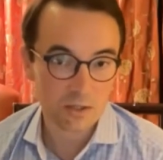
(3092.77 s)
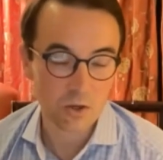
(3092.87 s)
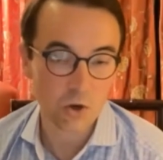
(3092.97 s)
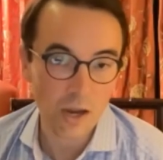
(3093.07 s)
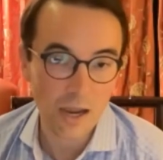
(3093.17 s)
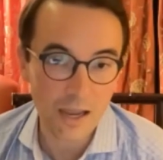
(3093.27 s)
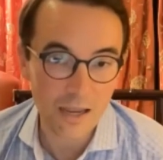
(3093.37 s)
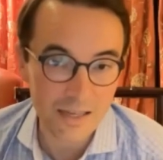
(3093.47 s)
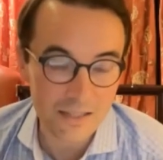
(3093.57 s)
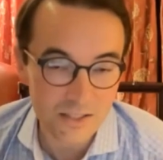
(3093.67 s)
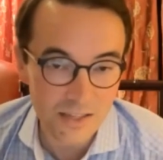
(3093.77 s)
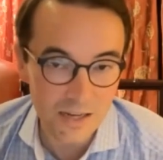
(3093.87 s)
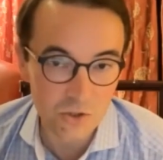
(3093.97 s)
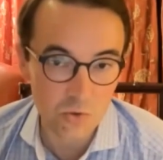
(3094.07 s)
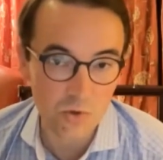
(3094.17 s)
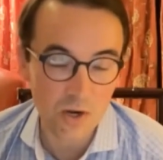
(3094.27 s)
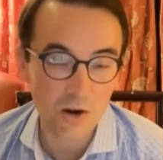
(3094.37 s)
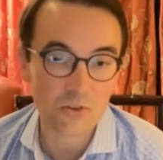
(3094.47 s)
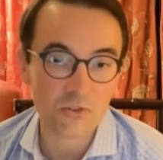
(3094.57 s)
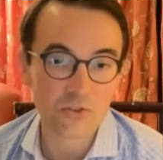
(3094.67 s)
an international
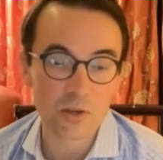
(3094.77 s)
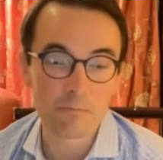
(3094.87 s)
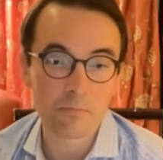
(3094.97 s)
currency.